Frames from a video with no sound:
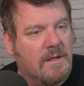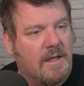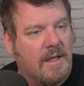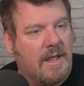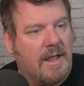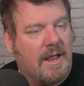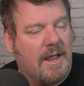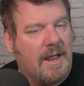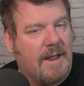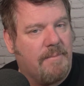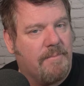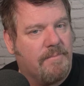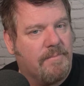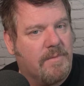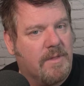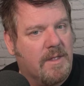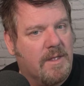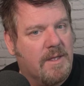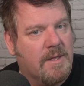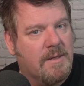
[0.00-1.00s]

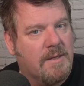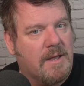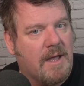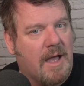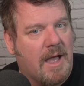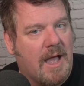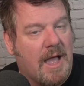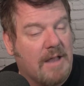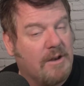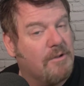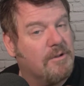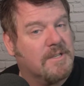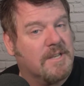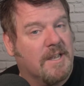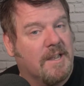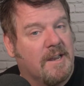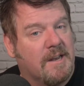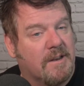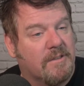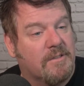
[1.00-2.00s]
I looked
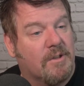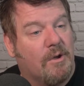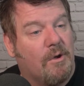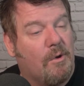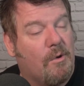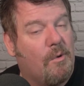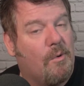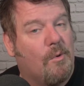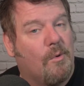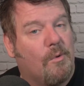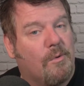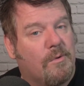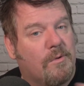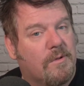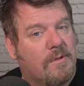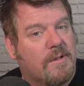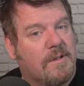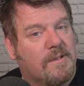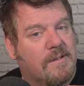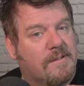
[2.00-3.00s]
at it and I thought, oh,
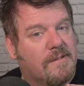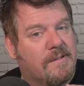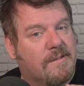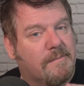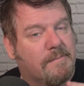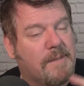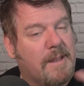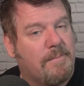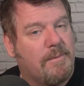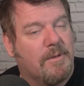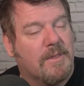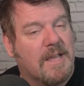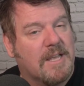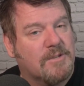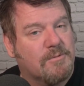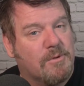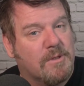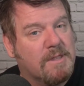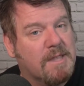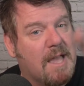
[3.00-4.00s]
maybe
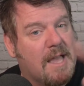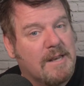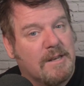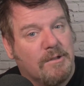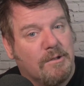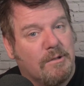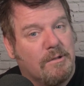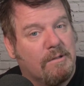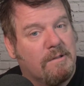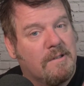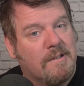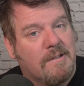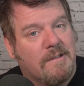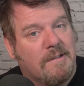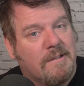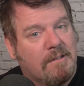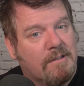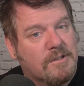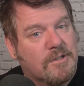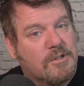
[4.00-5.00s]
that's what that little
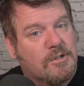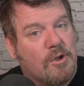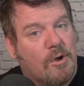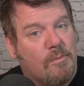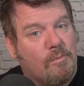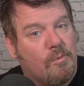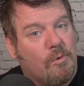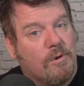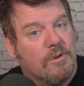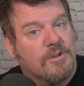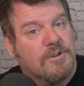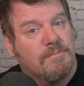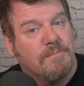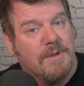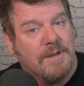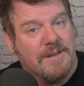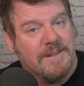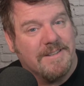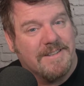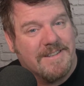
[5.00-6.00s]
stopwatch
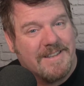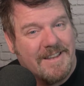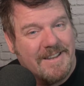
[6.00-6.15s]
means.